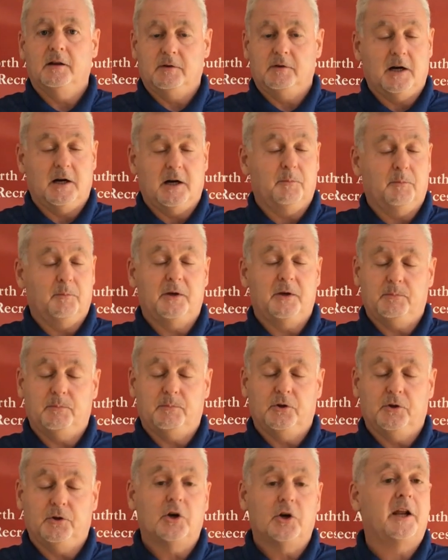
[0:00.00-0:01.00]
young
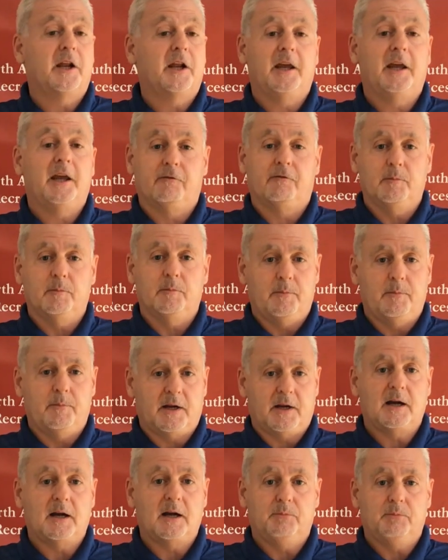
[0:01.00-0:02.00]
people, and you're going to hear from them
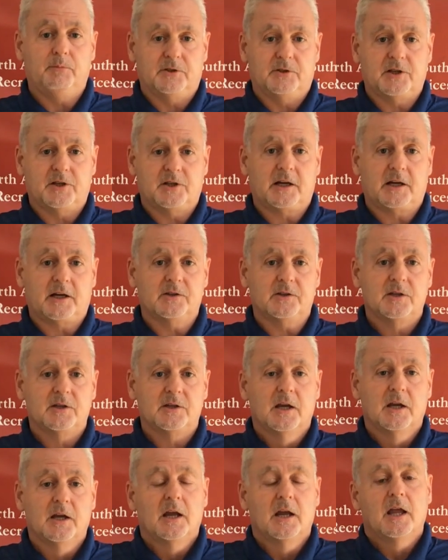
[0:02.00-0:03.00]
in a couple of seconds.
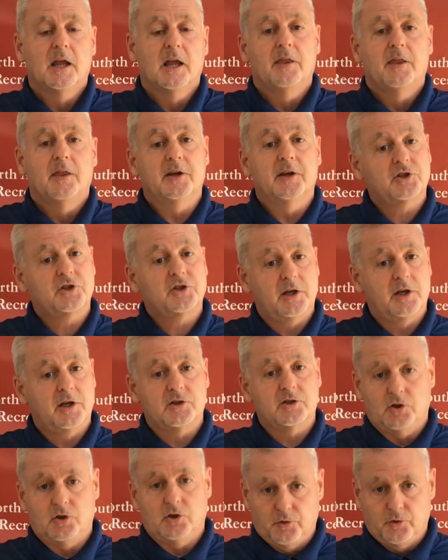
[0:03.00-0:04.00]
This
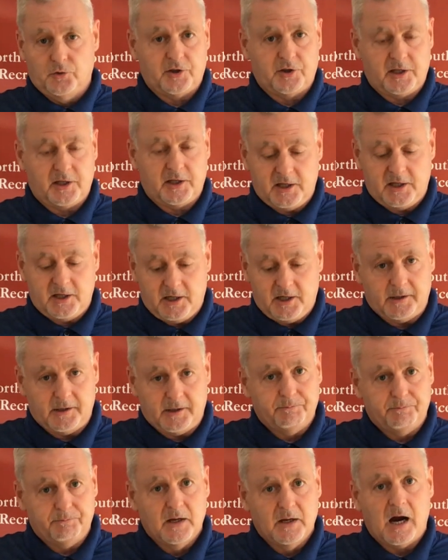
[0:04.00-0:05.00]
year's Youth of the
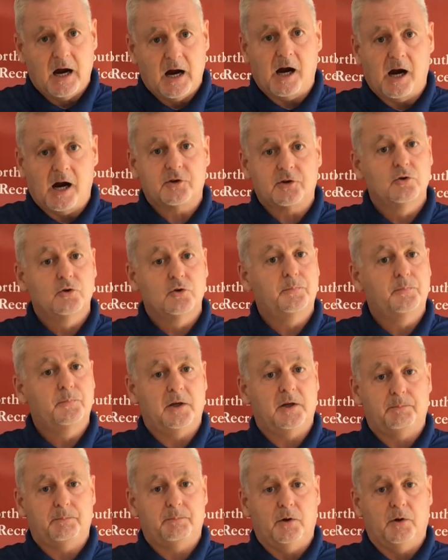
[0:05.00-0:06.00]
Year are two
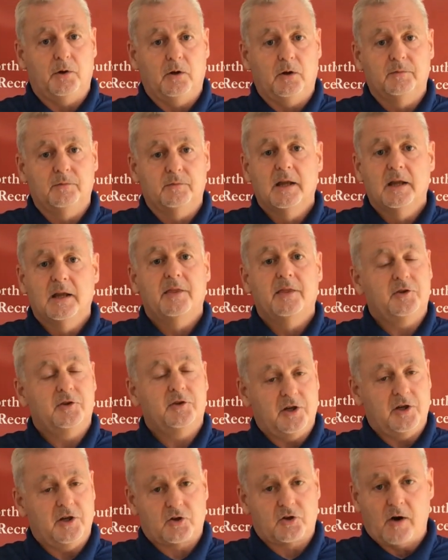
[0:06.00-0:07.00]
people
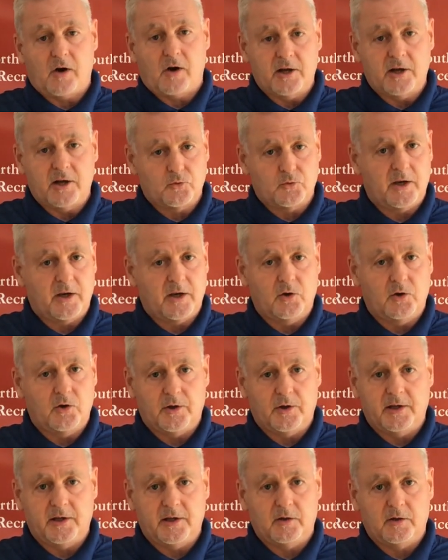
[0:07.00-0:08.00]
that just graduated
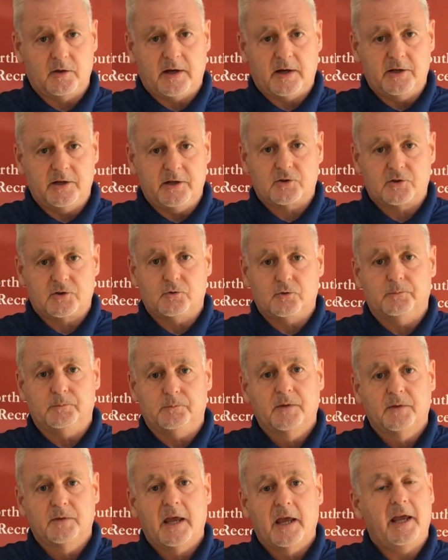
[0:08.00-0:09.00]
North Andover High School,
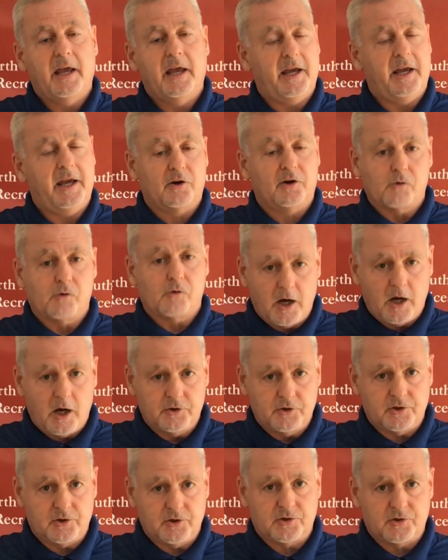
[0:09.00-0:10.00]
Hannah
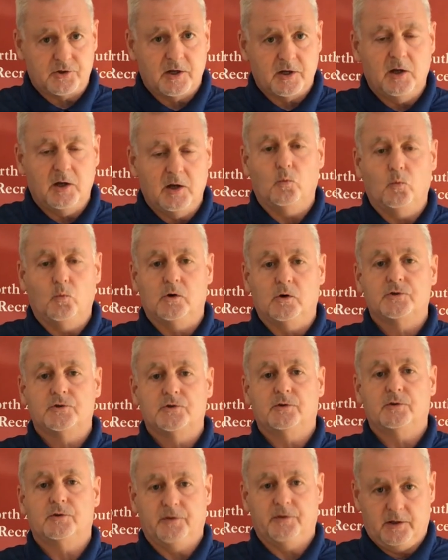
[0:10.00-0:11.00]
Rogers and Will
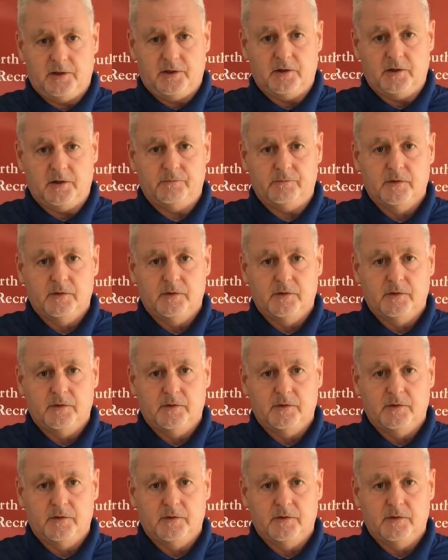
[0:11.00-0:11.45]
Savina.